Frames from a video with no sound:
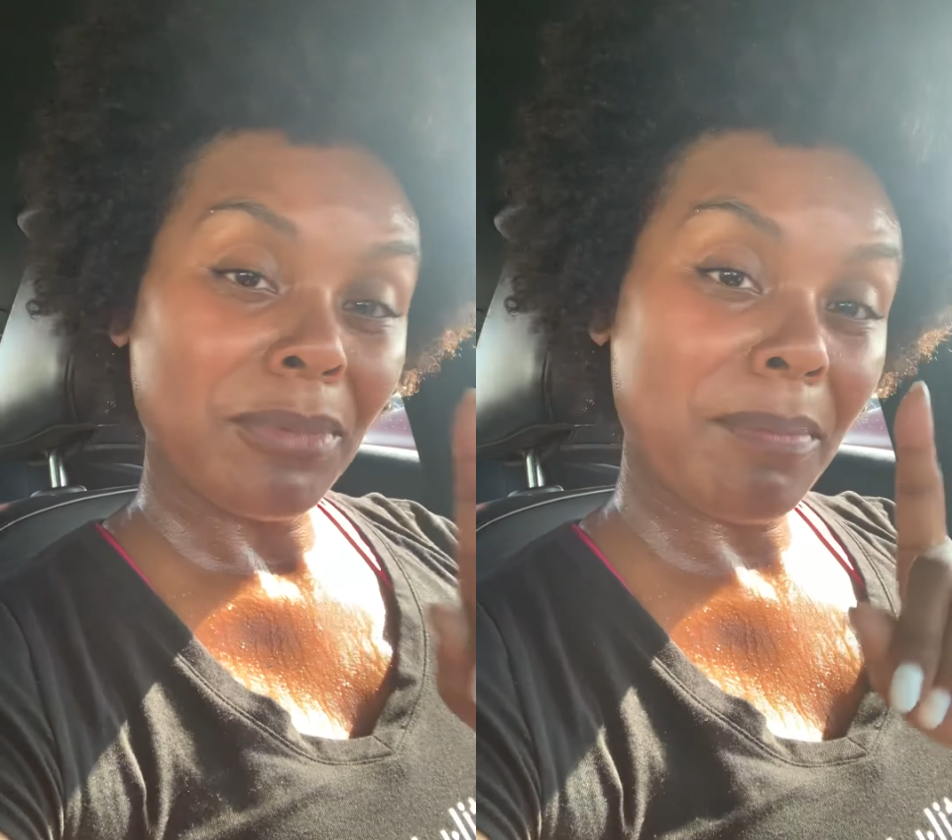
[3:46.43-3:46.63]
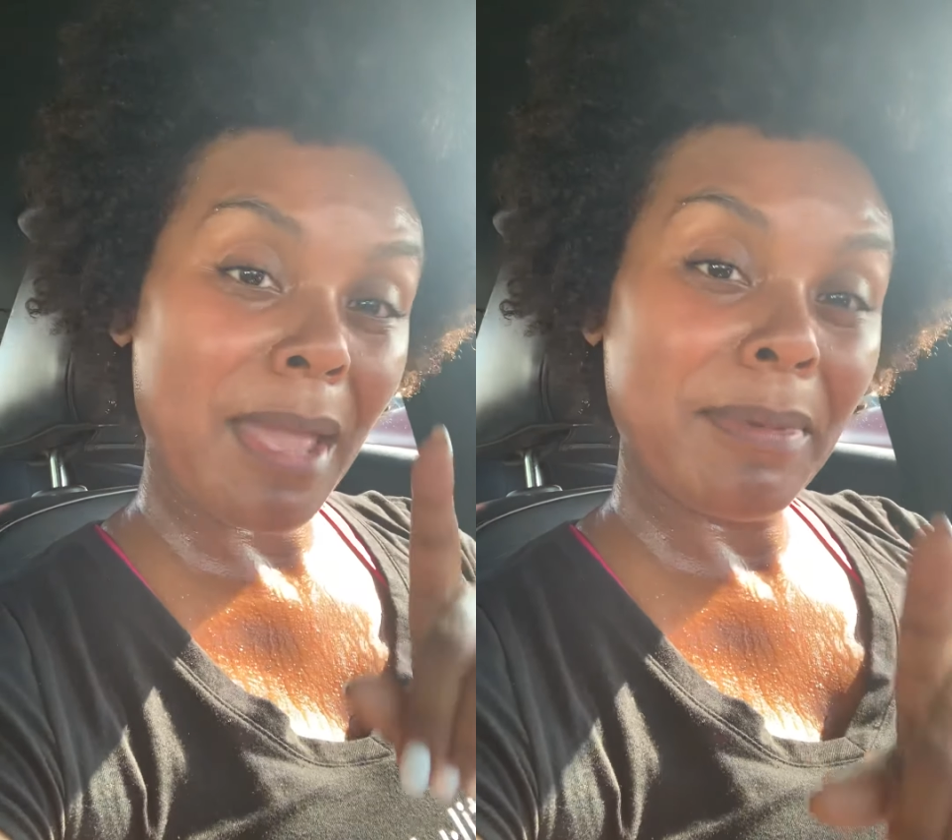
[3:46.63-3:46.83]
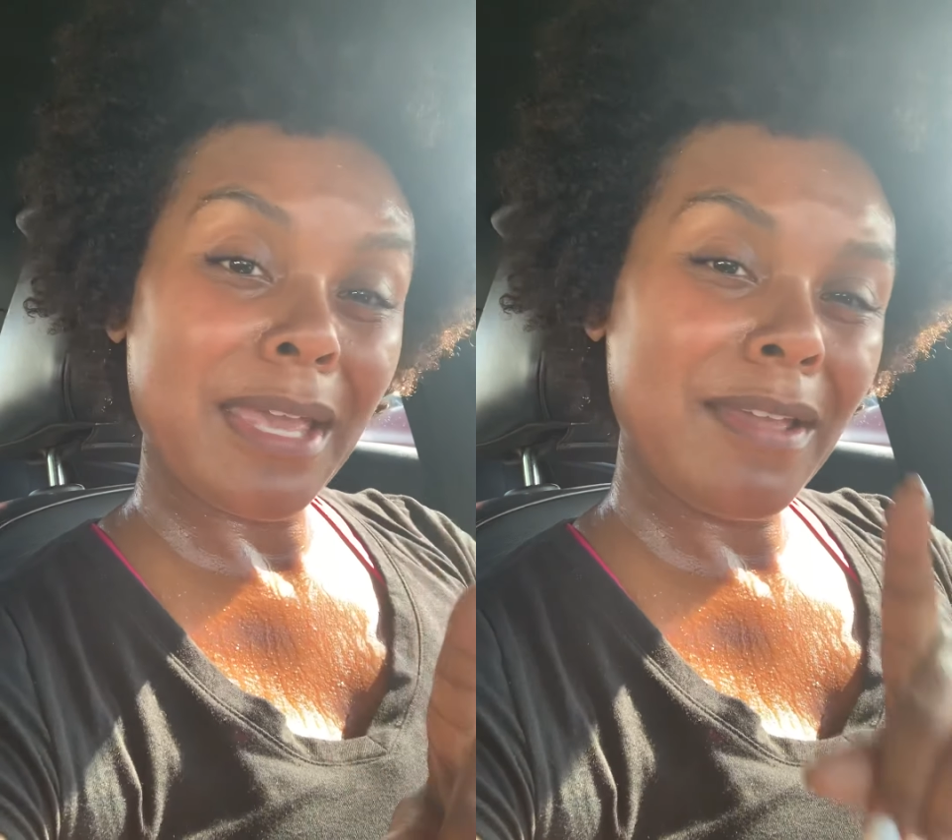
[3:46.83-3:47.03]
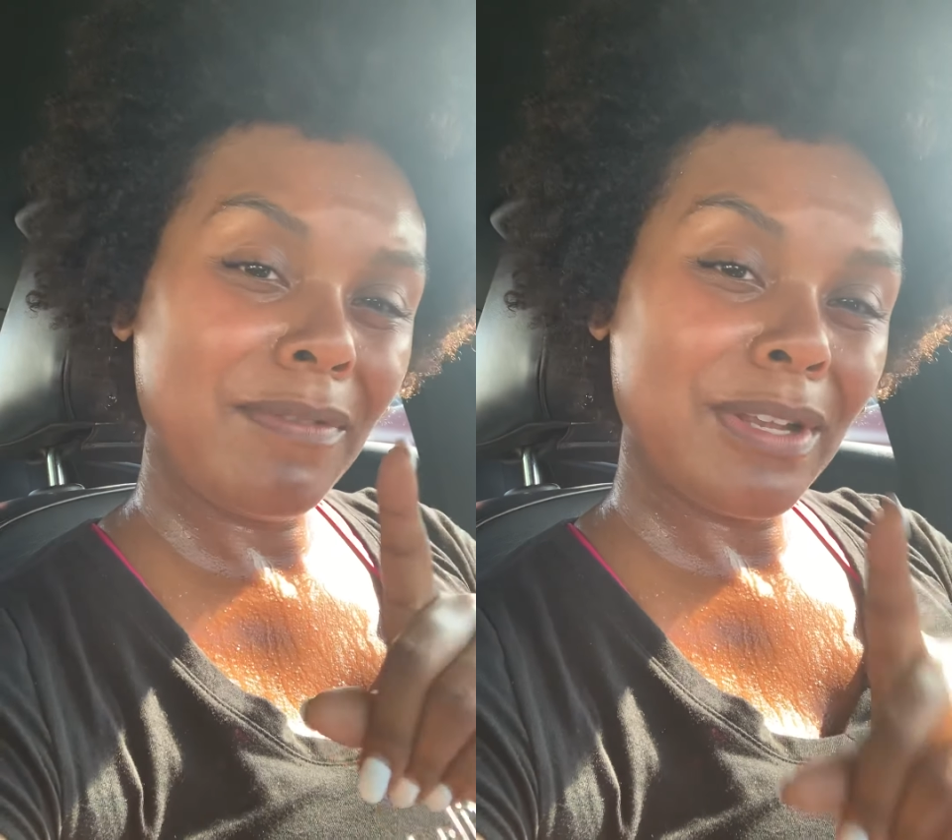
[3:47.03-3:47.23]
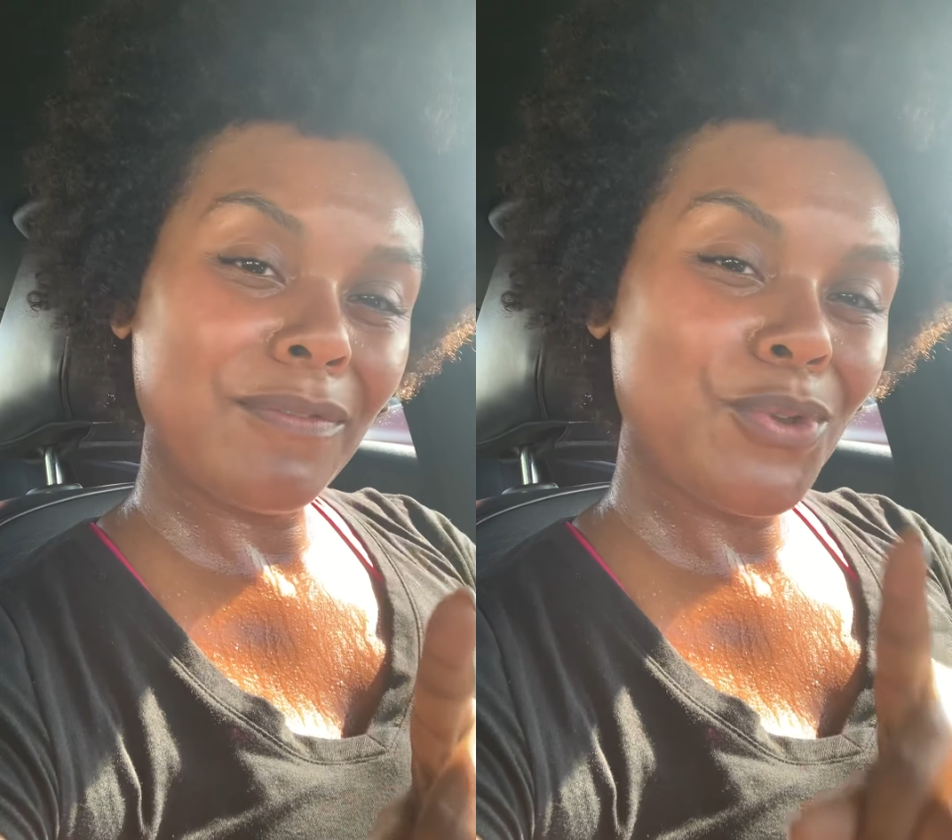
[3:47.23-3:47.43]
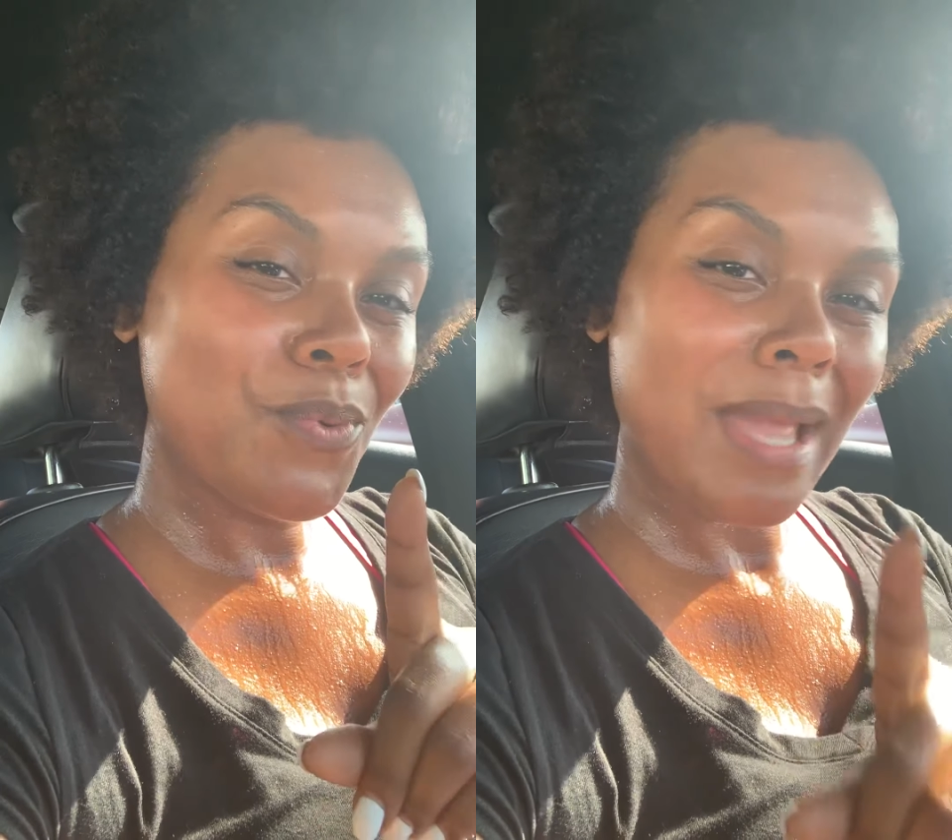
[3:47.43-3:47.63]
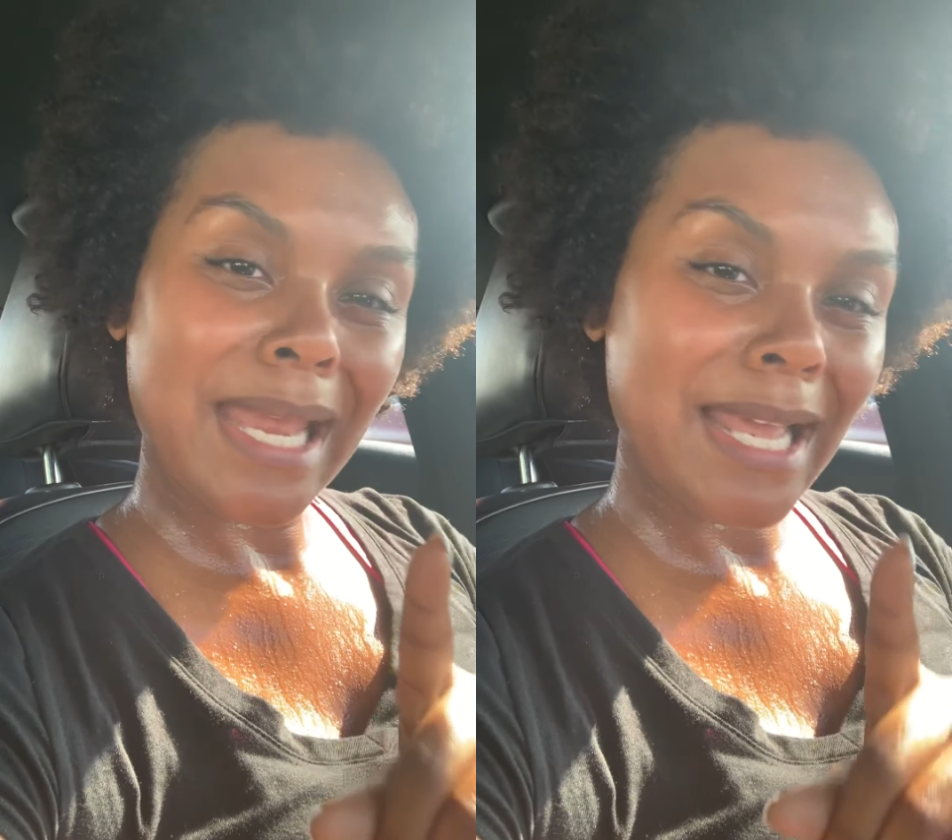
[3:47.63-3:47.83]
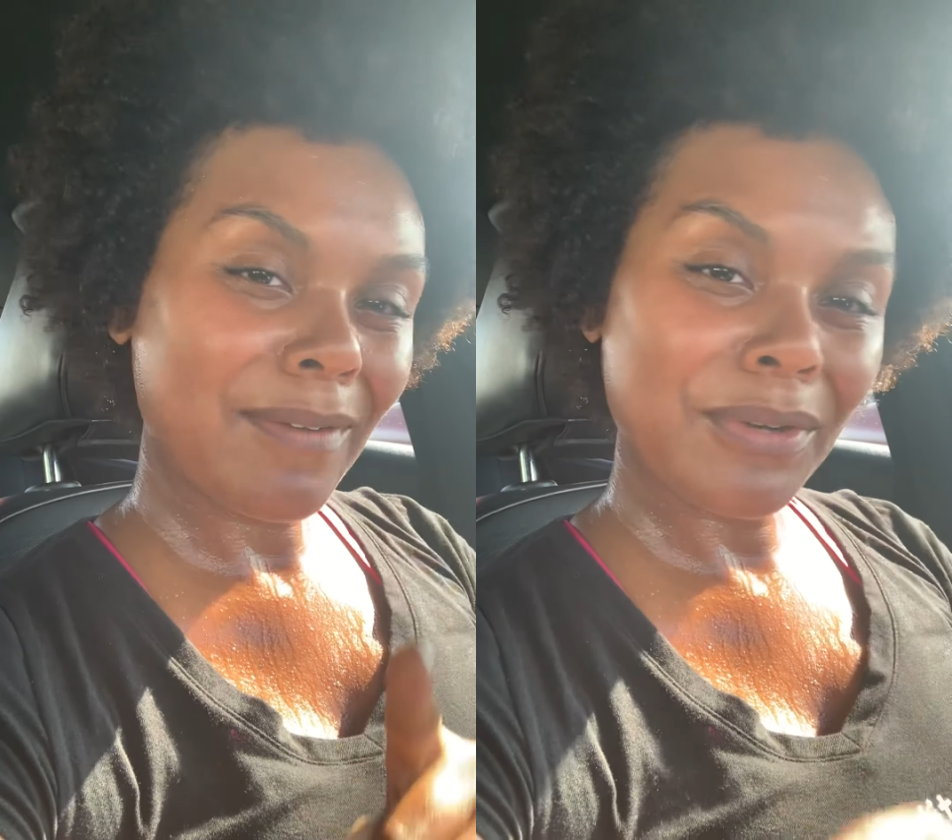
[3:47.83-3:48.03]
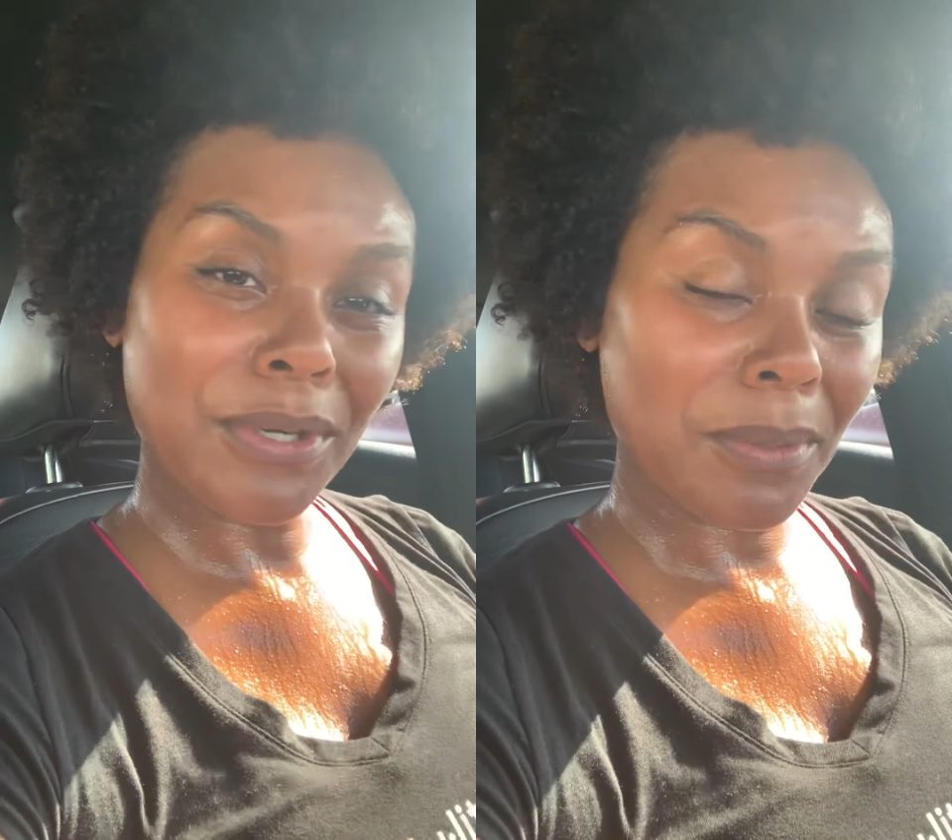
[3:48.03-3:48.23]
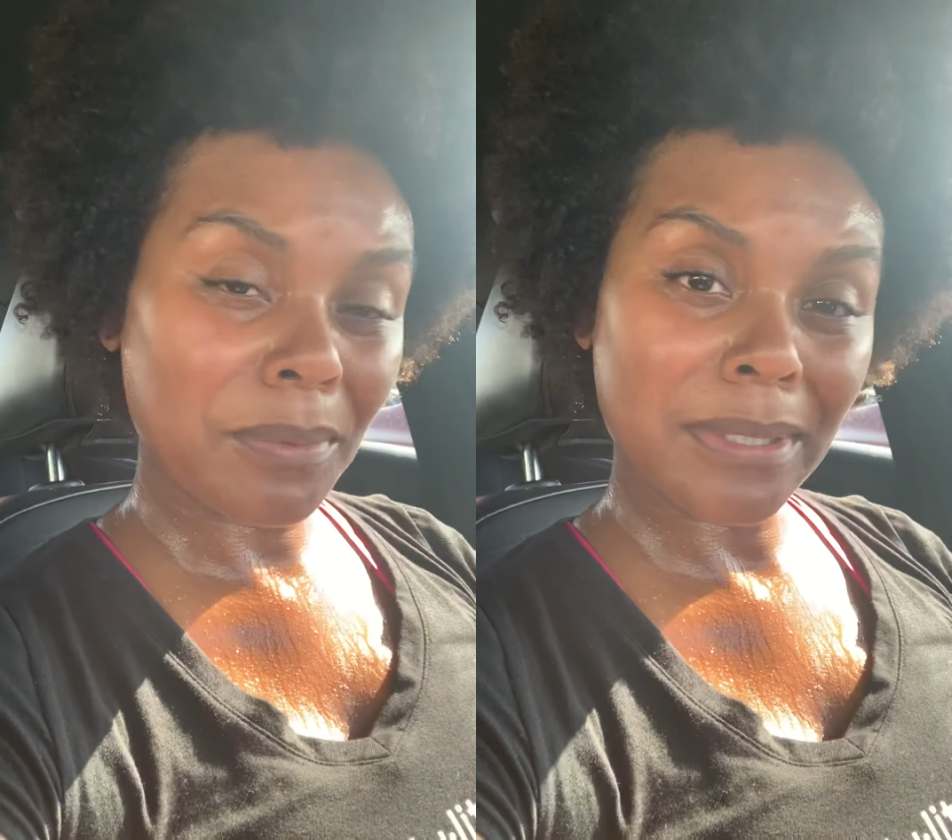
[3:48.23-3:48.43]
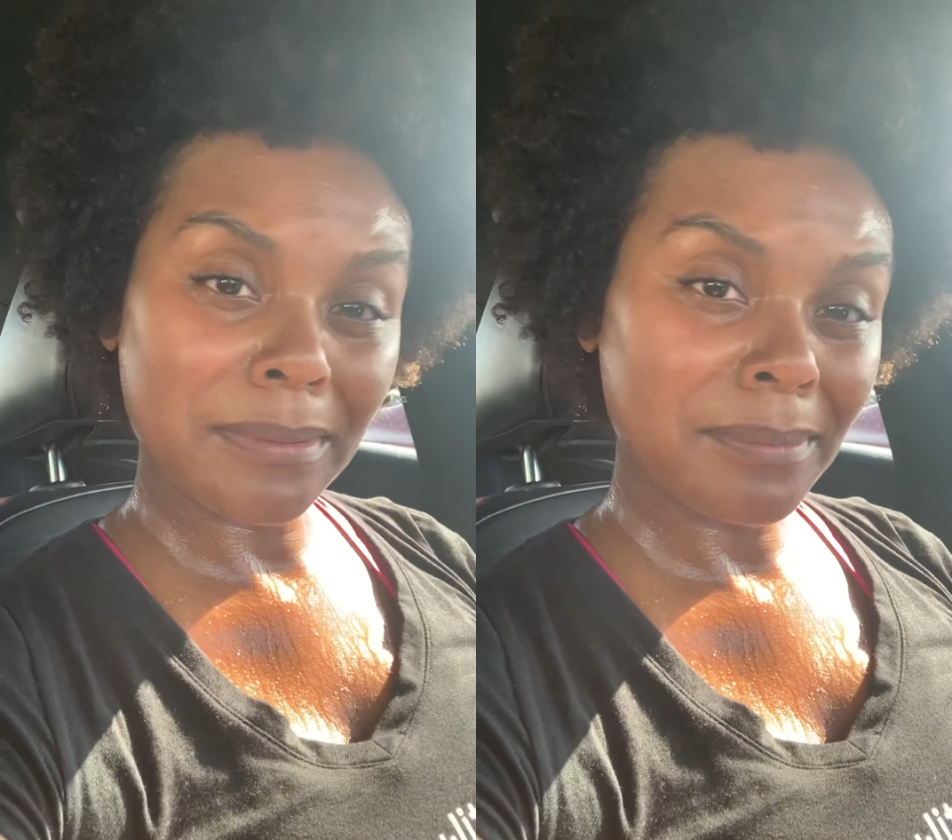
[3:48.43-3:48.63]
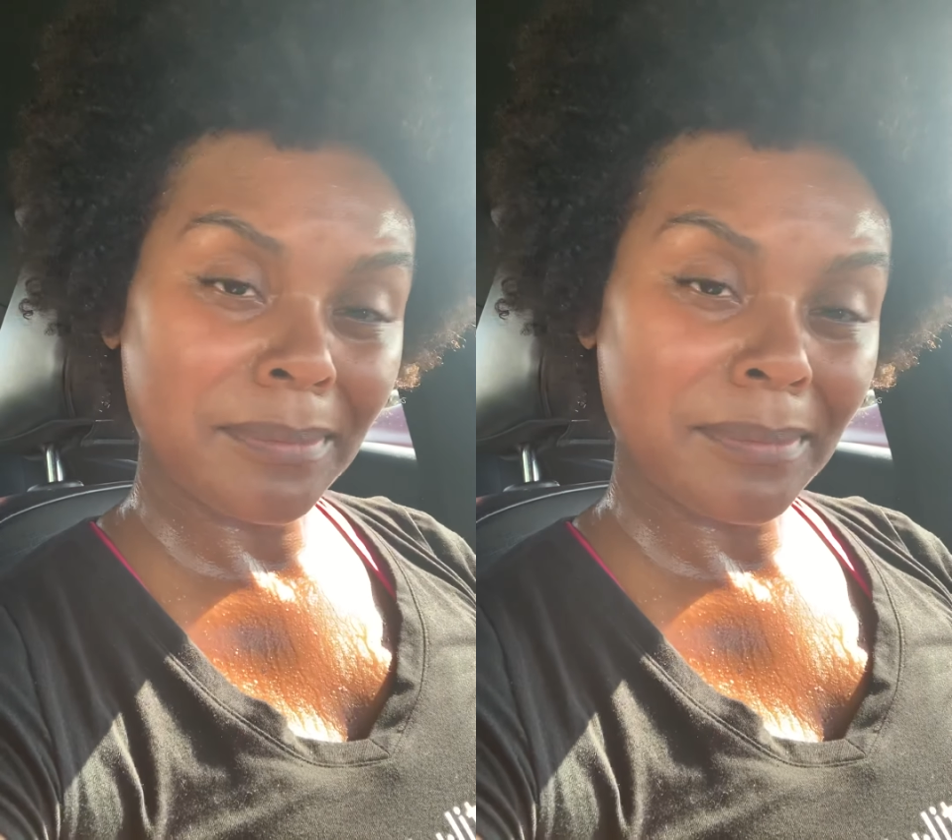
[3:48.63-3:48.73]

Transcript: But baby, even if you can't have a good one,